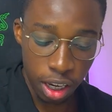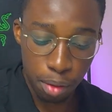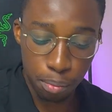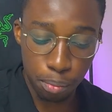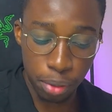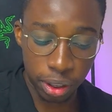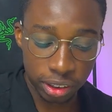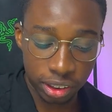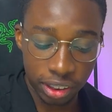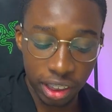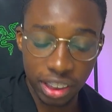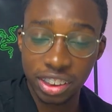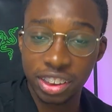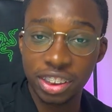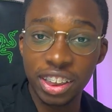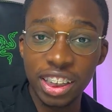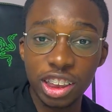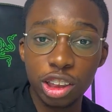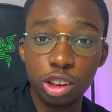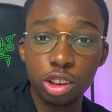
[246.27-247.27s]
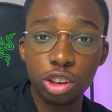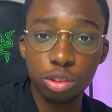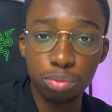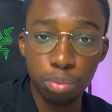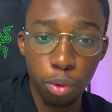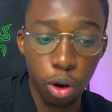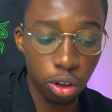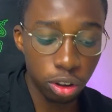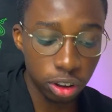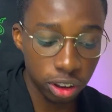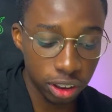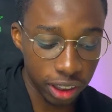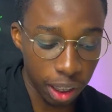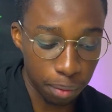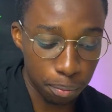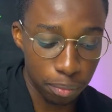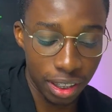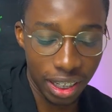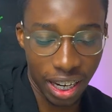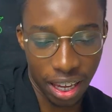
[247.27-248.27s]
But there's this small
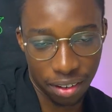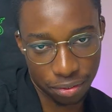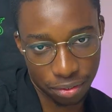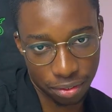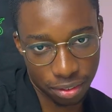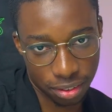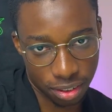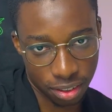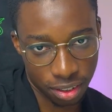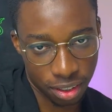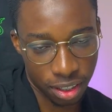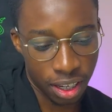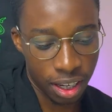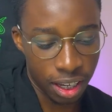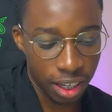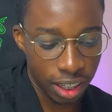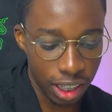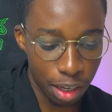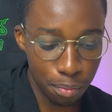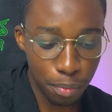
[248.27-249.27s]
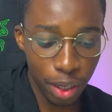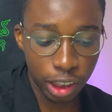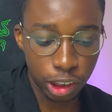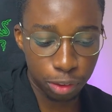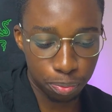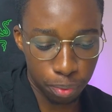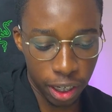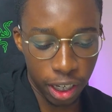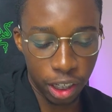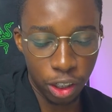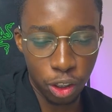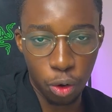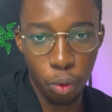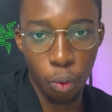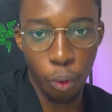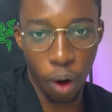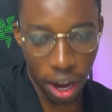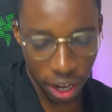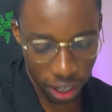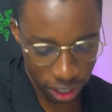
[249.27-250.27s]
step left. Let me explain you
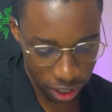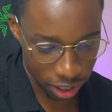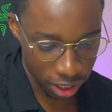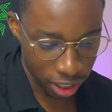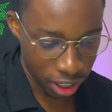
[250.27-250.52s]
why.